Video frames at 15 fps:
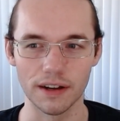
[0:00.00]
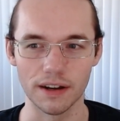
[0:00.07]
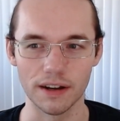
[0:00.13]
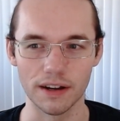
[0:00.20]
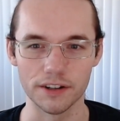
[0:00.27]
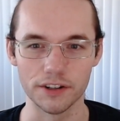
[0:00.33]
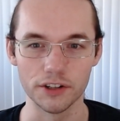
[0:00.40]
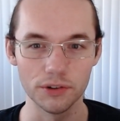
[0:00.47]

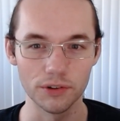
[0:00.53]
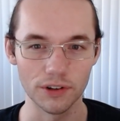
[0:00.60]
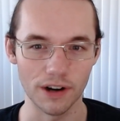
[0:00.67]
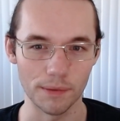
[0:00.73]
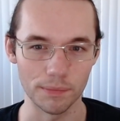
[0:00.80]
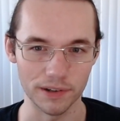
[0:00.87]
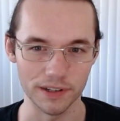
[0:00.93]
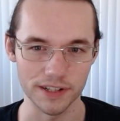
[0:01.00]
a newer
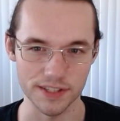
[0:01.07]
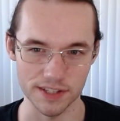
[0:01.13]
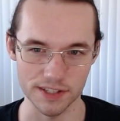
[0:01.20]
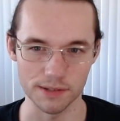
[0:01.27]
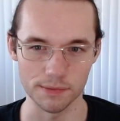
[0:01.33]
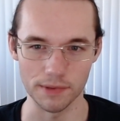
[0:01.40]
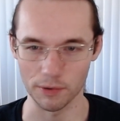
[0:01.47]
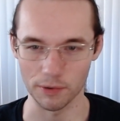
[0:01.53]
operating
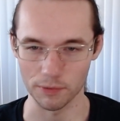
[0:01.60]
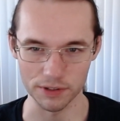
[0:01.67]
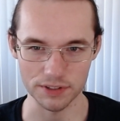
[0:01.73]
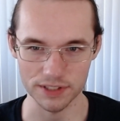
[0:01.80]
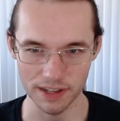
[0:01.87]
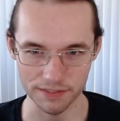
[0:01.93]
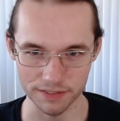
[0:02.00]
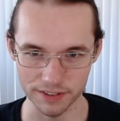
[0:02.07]
system like Windows
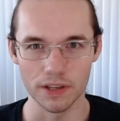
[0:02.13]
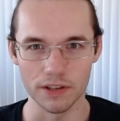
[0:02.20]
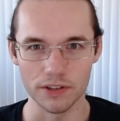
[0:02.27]
11.